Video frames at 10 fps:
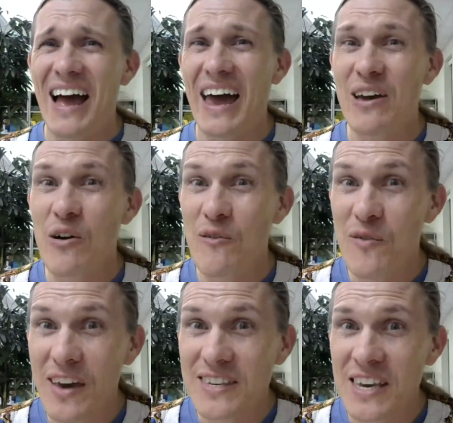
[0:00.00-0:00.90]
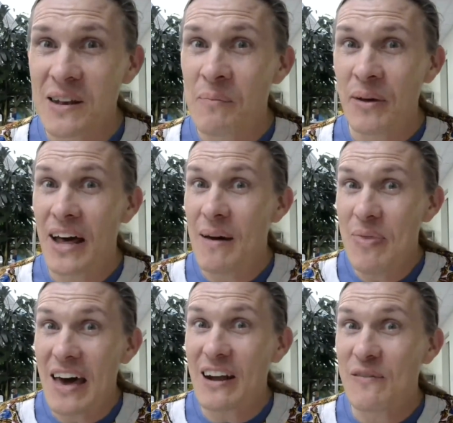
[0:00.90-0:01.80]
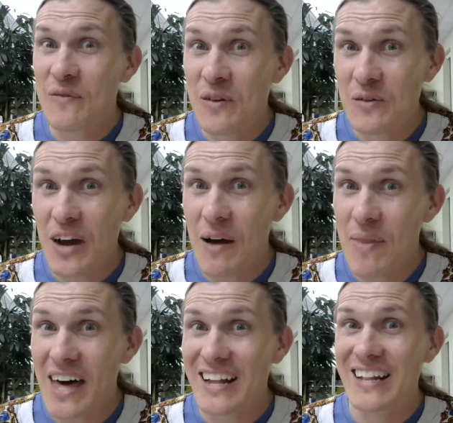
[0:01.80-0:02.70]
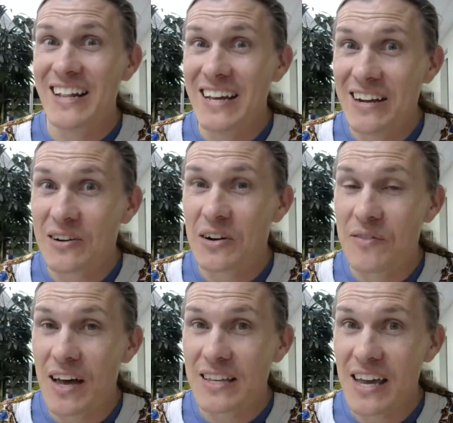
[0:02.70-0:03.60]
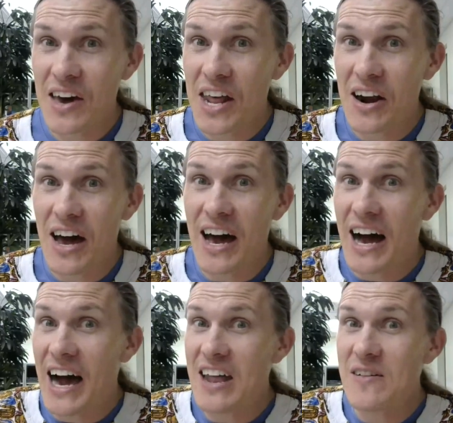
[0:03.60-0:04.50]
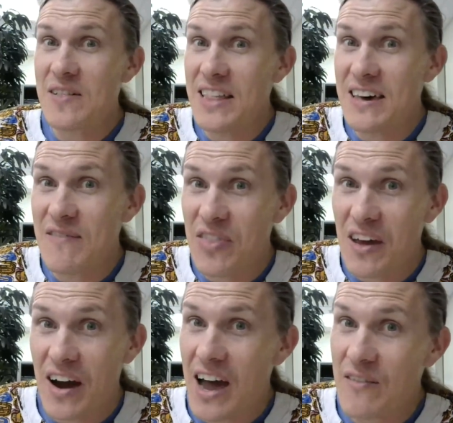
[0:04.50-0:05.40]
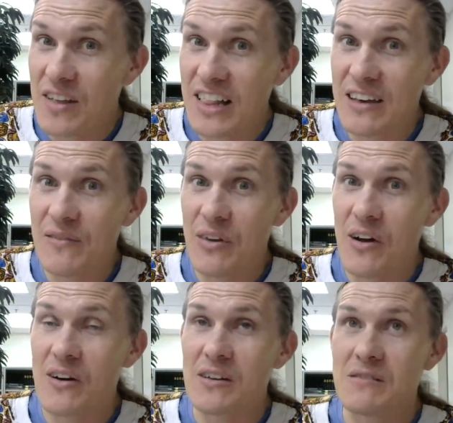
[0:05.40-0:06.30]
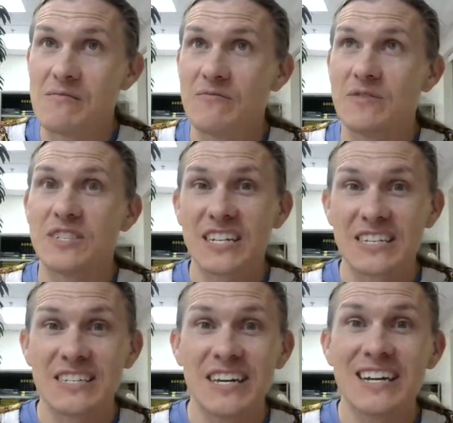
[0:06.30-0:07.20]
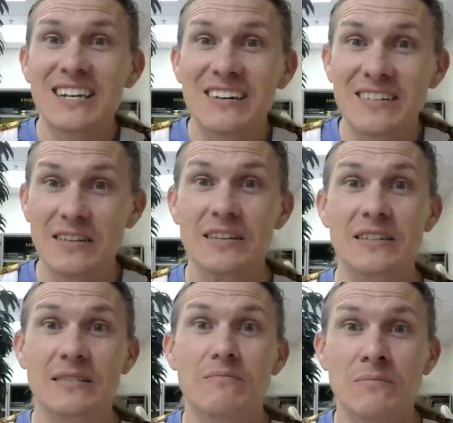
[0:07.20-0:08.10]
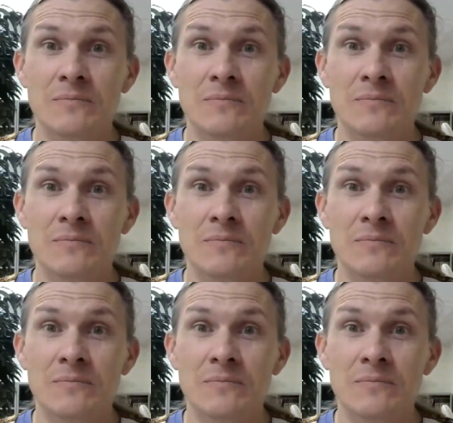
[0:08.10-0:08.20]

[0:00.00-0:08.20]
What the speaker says: I go visit, but I'm not a leader of that town. I don't live there. I haven't lived there in 16 years.